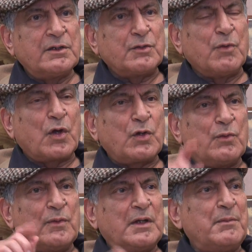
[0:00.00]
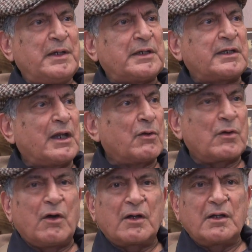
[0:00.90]
Tomorrow we'll meet at 10
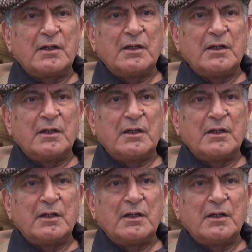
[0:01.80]
o'clock